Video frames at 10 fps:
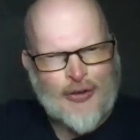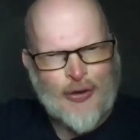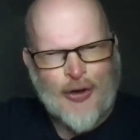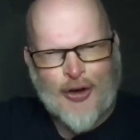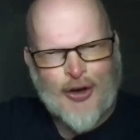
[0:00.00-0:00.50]

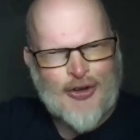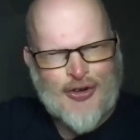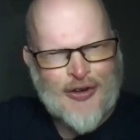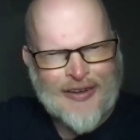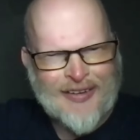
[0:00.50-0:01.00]
different
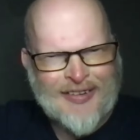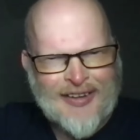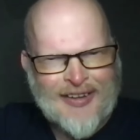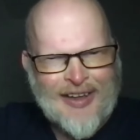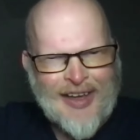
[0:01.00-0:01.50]
countries
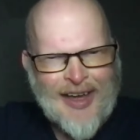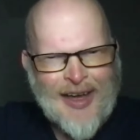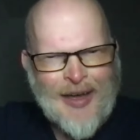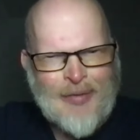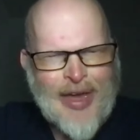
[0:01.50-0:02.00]

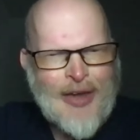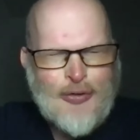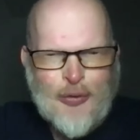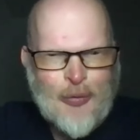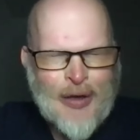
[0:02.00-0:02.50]
um, if
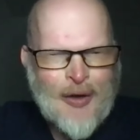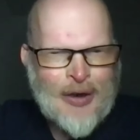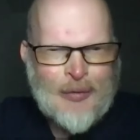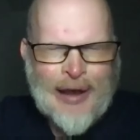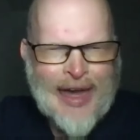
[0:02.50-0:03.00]
we
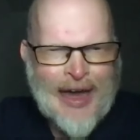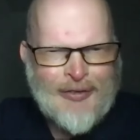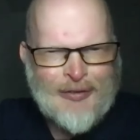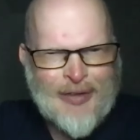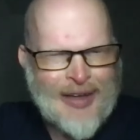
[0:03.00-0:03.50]
only really have
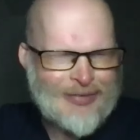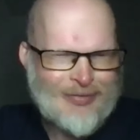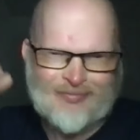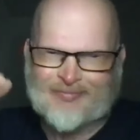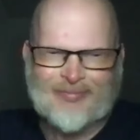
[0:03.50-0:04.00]
a
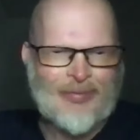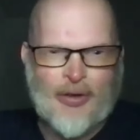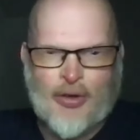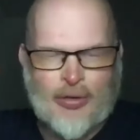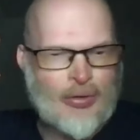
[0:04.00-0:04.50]

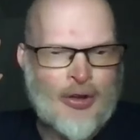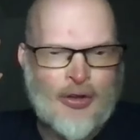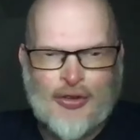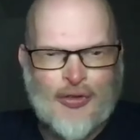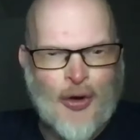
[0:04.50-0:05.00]
you know
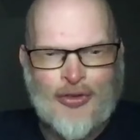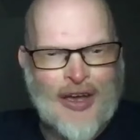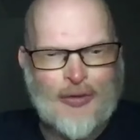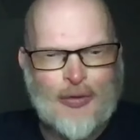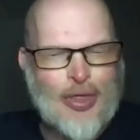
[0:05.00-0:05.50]
sort of
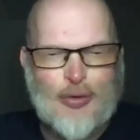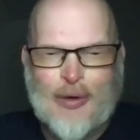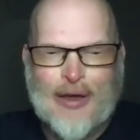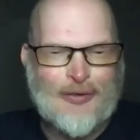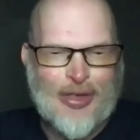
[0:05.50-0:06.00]
contact with three of